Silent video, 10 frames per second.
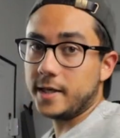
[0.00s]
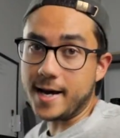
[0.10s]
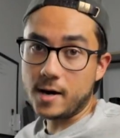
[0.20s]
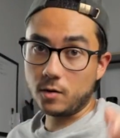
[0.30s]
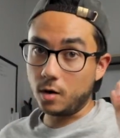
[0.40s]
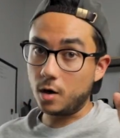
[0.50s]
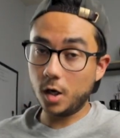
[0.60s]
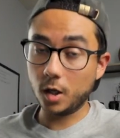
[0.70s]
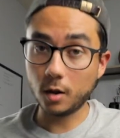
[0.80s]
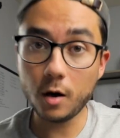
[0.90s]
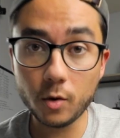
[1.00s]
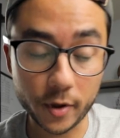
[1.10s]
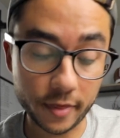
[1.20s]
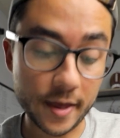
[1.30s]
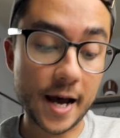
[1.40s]
Now, along
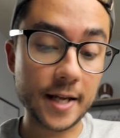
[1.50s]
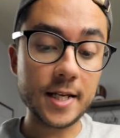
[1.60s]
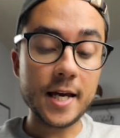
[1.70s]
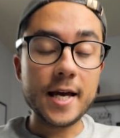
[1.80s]
with that,